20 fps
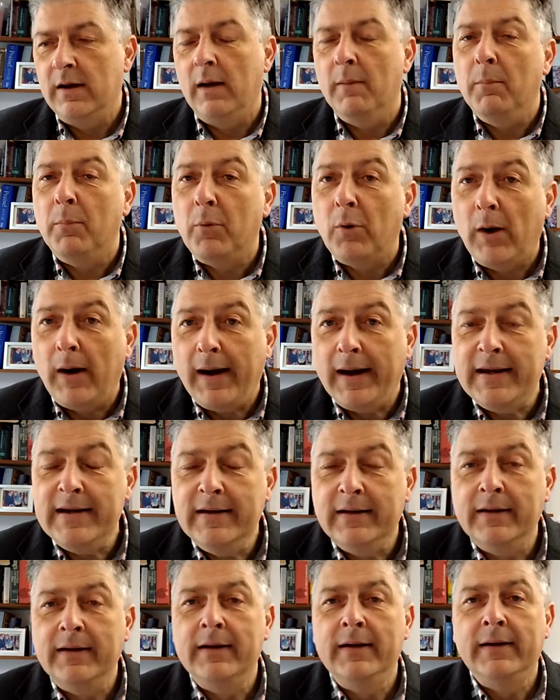and
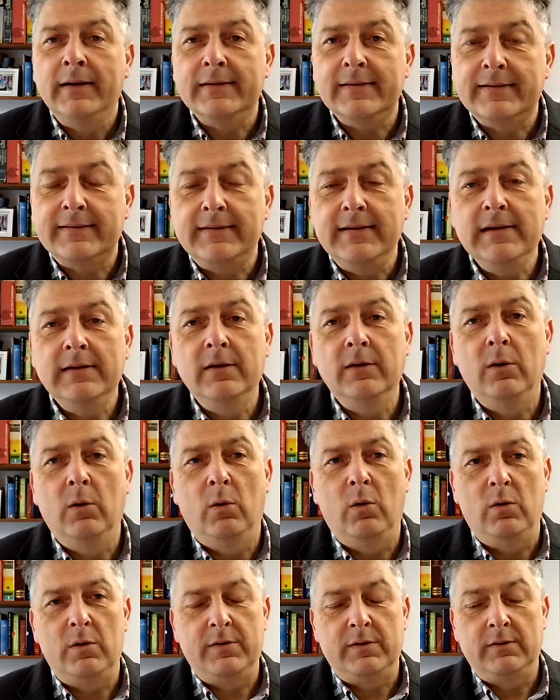pray and seek the
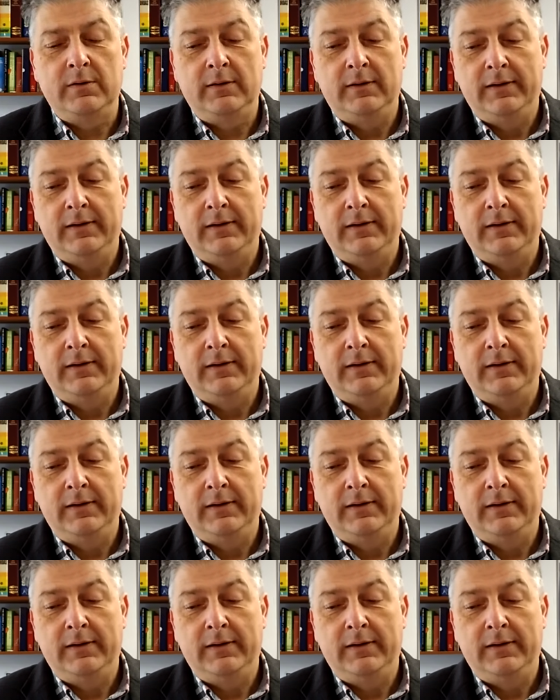Lord